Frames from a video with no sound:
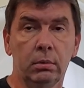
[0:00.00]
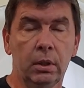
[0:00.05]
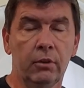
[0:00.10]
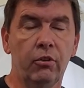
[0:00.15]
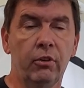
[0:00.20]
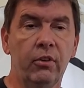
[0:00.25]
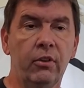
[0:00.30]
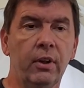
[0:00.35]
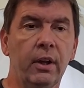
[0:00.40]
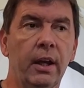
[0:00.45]
I
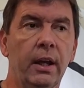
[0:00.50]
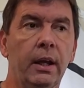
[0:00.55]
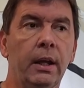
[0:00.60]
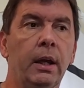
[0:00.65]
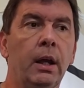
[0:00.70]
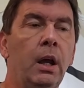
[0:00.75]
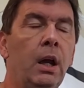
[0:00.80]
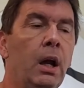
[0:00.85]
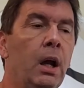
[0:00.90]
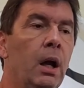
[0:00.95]
should say,
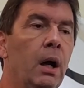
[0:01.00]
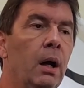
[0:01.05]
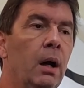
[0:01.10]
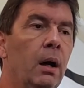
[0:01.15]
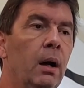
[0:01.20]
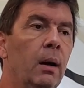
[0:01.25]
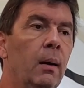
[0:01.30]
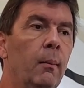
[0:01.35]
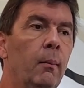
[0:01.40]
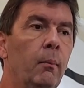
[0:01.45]

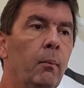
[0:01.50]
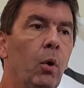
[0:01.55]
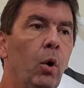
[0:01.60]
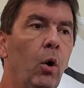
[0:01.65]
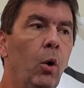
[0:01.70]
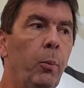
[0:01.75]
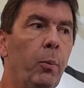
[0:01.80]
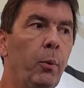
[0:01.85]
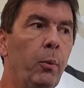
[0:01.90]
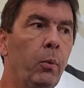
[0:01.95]
um,
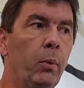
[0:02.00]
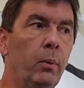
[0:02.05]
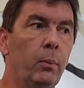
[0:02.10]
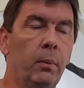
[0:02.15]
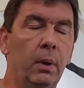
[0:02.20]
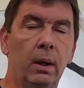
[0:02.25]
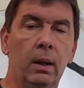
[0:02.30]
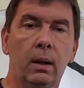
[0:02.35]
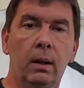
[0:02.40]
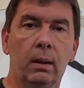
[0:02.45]
Opel
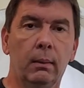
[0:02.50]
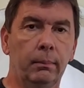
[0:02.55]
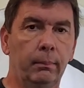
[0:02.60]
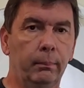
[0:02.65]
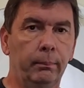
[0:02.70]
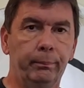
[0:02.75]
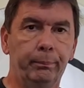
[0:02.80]
uh,